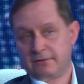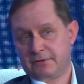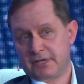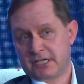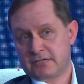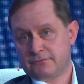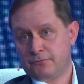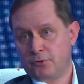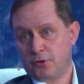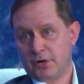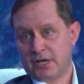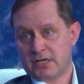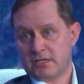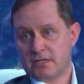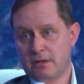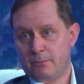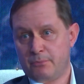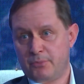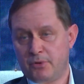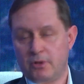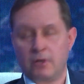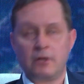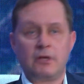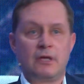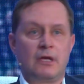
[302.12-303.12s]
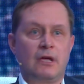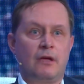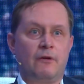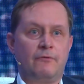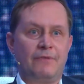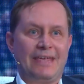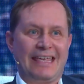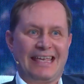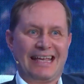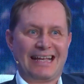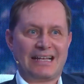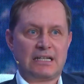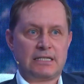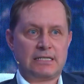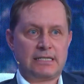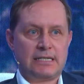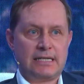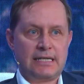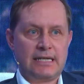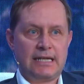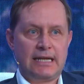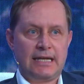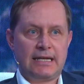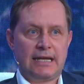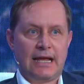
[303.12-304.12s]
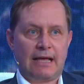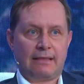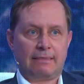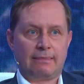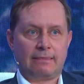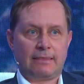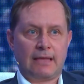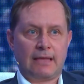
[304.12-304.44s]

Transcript: risk, for example, we can see that